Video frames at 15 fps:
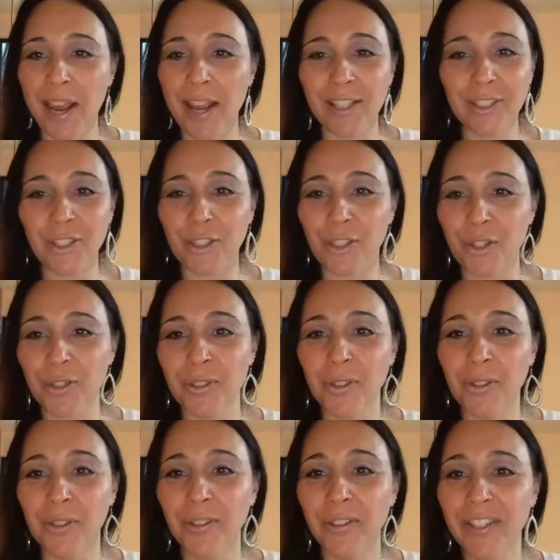
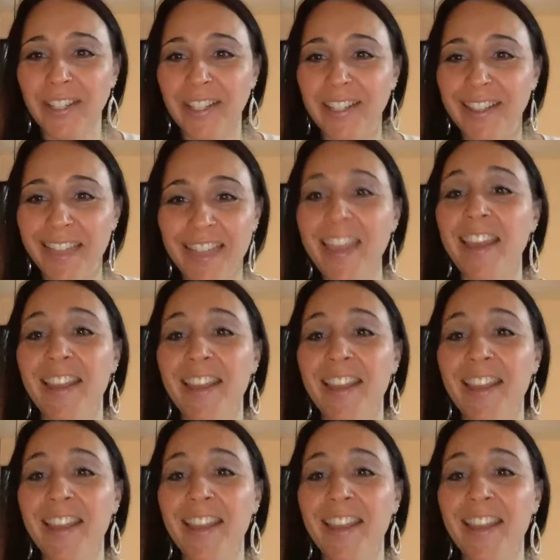external thing.